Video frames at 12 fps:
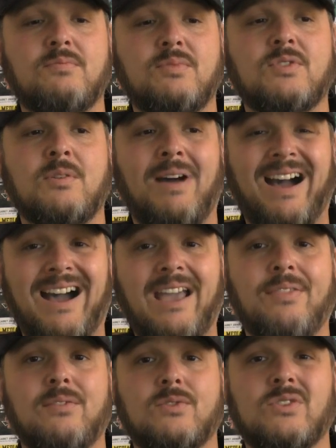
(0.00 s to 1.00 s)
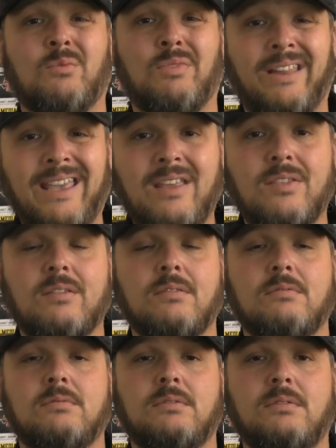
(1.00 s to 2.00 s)
height, some length
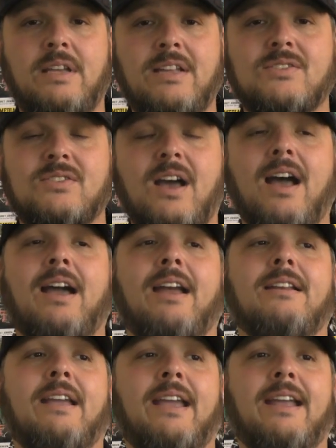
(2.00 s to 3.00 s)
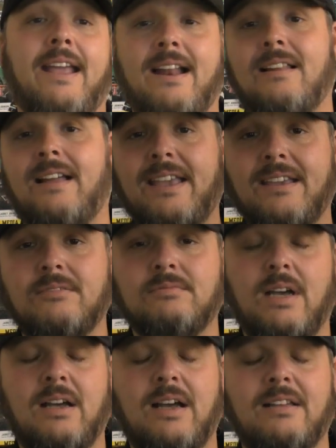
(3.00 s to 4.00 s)
inside, and I like it.
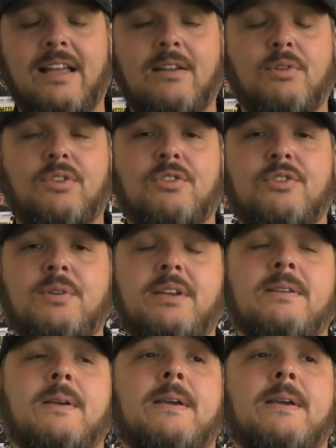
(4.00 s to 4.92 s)
I like what they're doing.